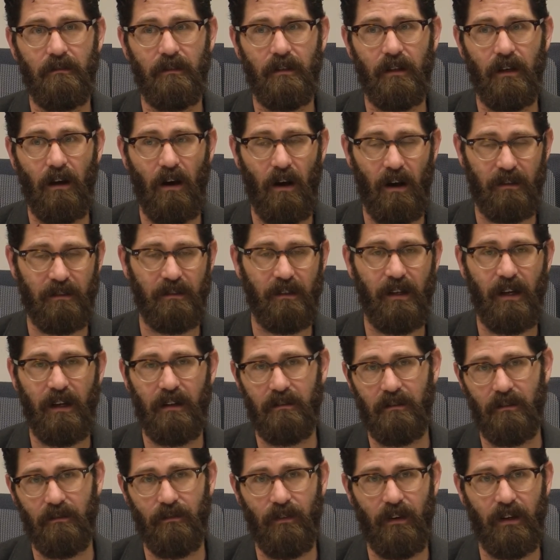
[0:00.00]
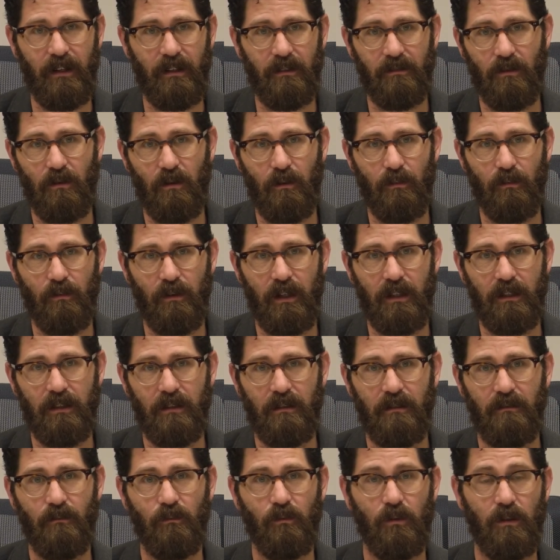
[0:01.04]
the Austin Housing Finance
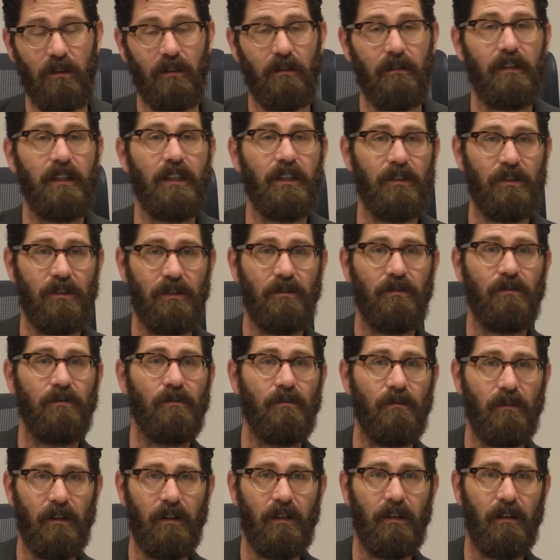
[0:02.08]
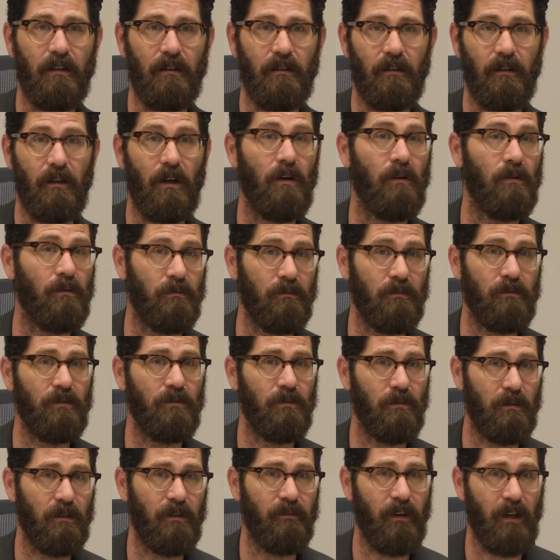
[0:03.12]
Corporation will issue a loan
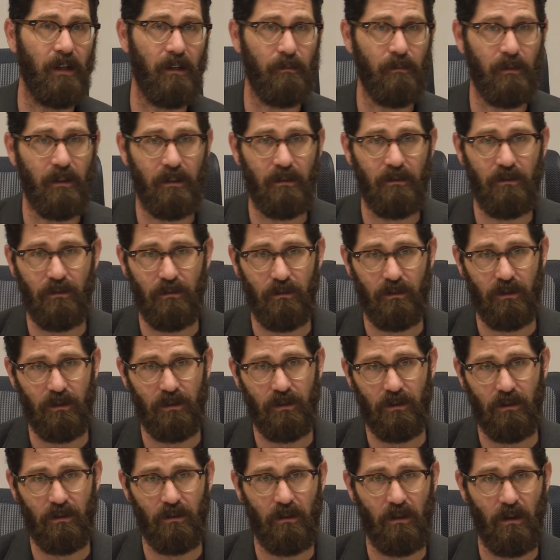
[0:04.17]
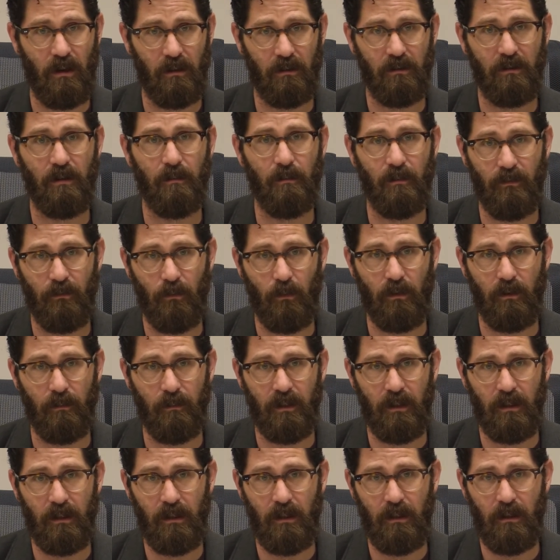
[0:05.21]
to a development to ensure long term
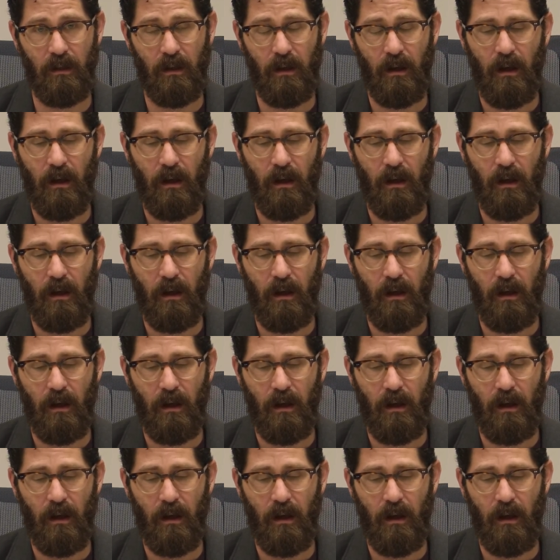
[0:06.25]
affordability.